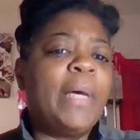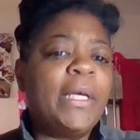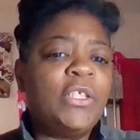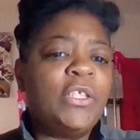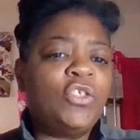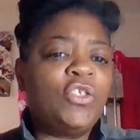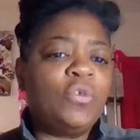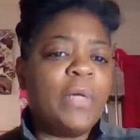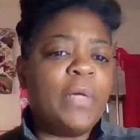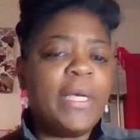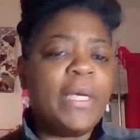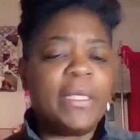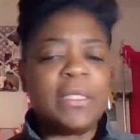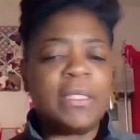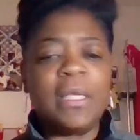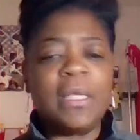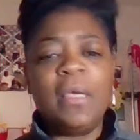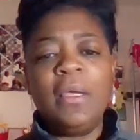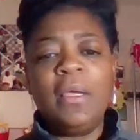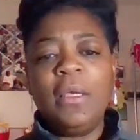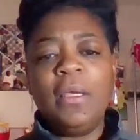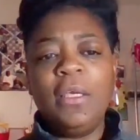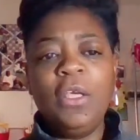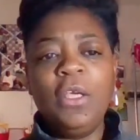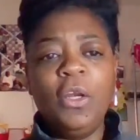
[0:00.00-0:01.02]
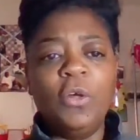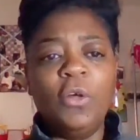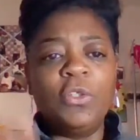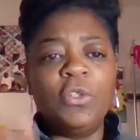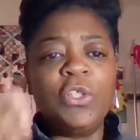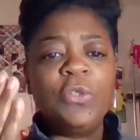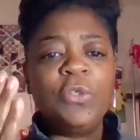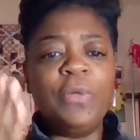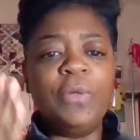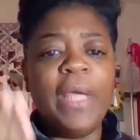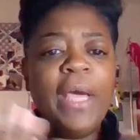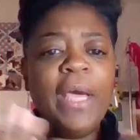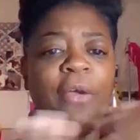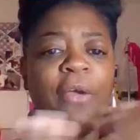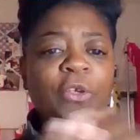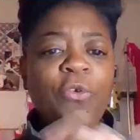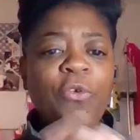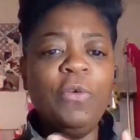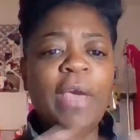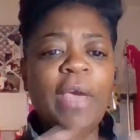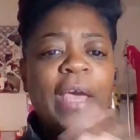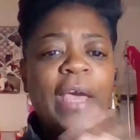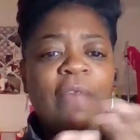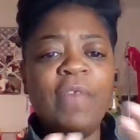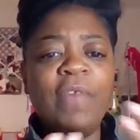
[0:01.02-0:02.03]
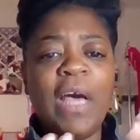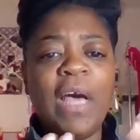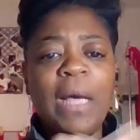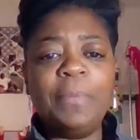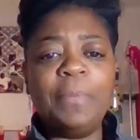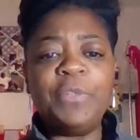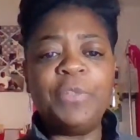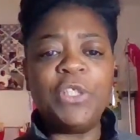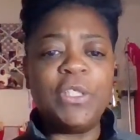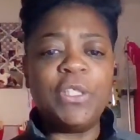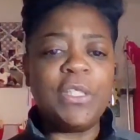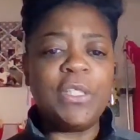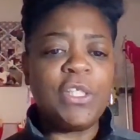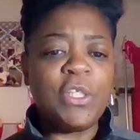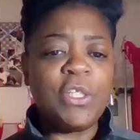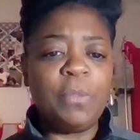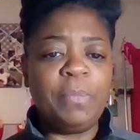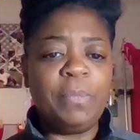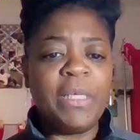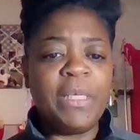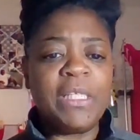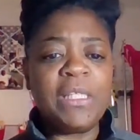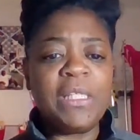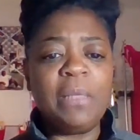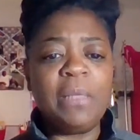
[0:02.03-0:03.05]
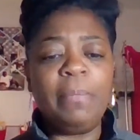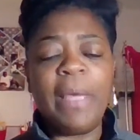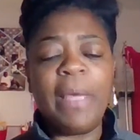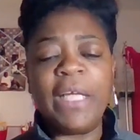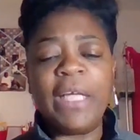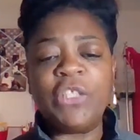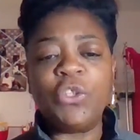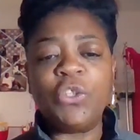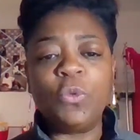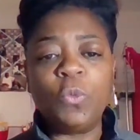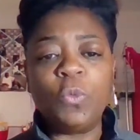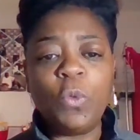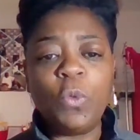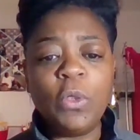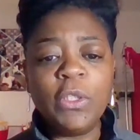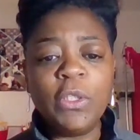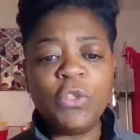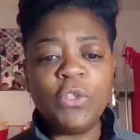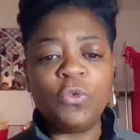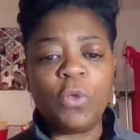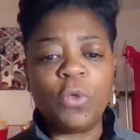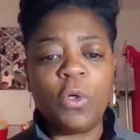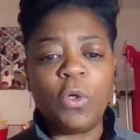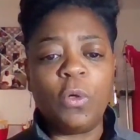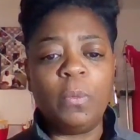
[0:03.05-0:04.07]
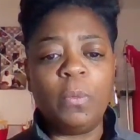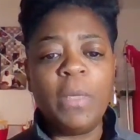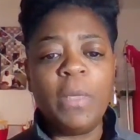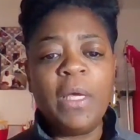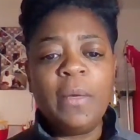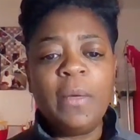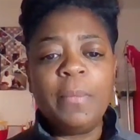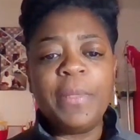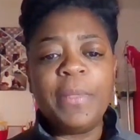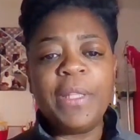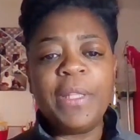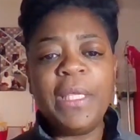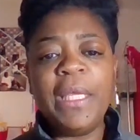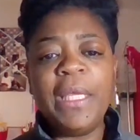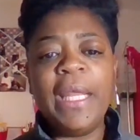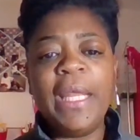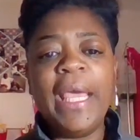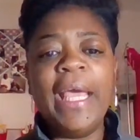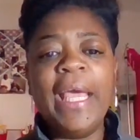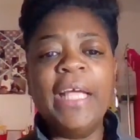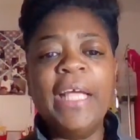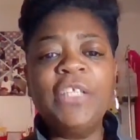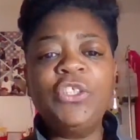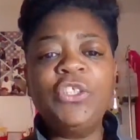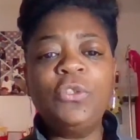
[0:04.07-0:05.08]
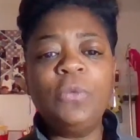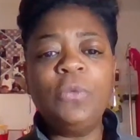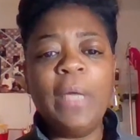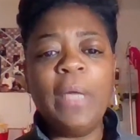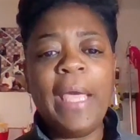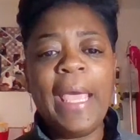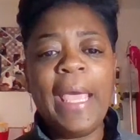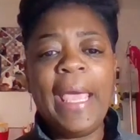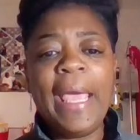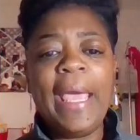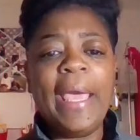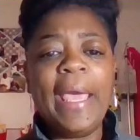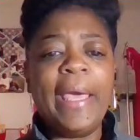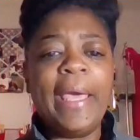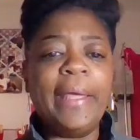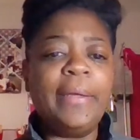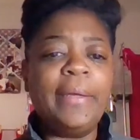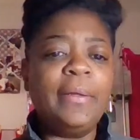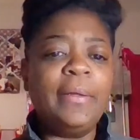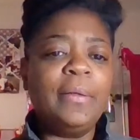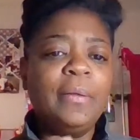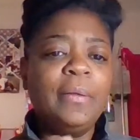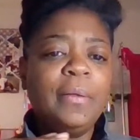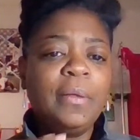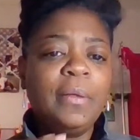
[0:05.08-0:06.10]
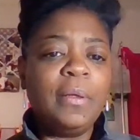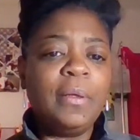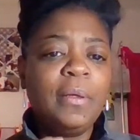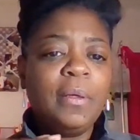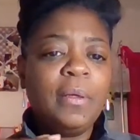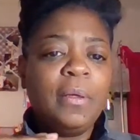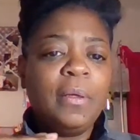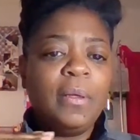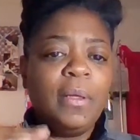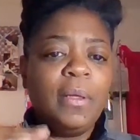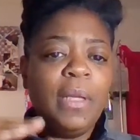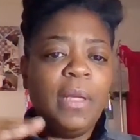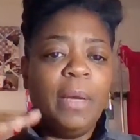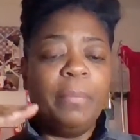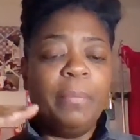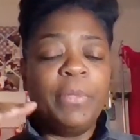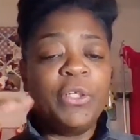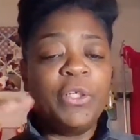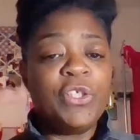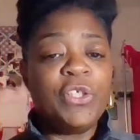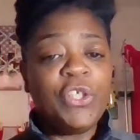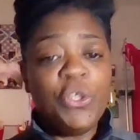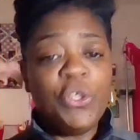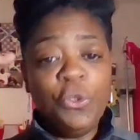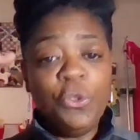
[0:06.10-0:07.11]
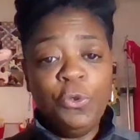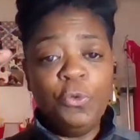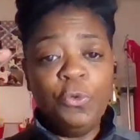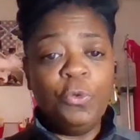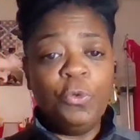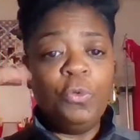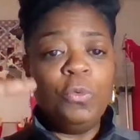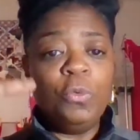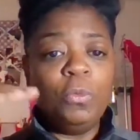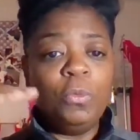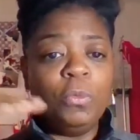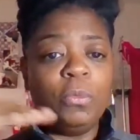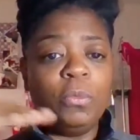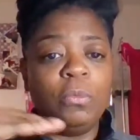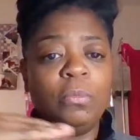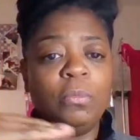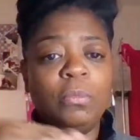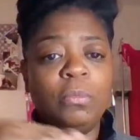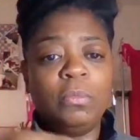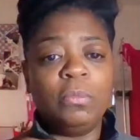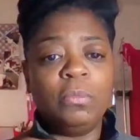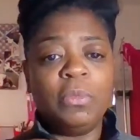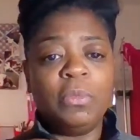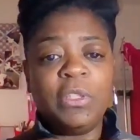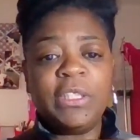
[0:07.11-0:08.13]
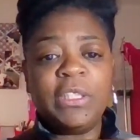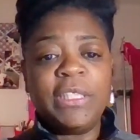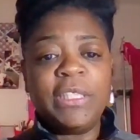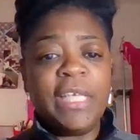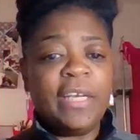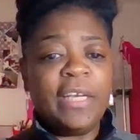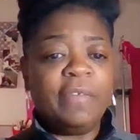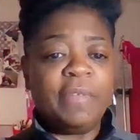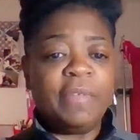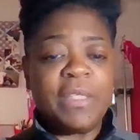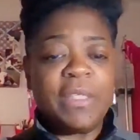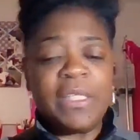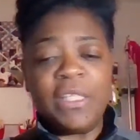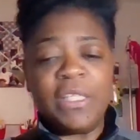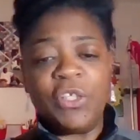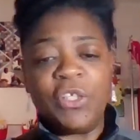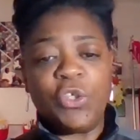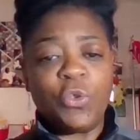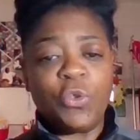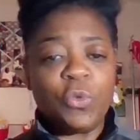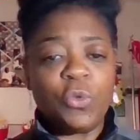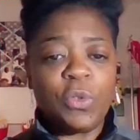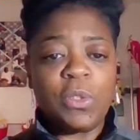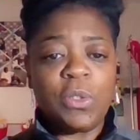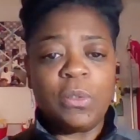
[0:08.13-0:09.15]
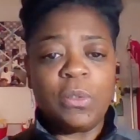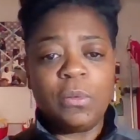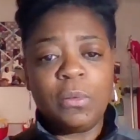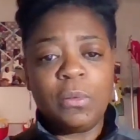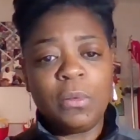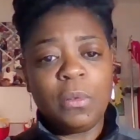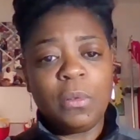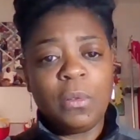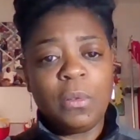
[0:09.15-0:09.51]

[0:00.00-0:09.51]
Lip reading: my dress. So now you have options to mix and match your wardrobe. But then as you add number 2 set of essentials,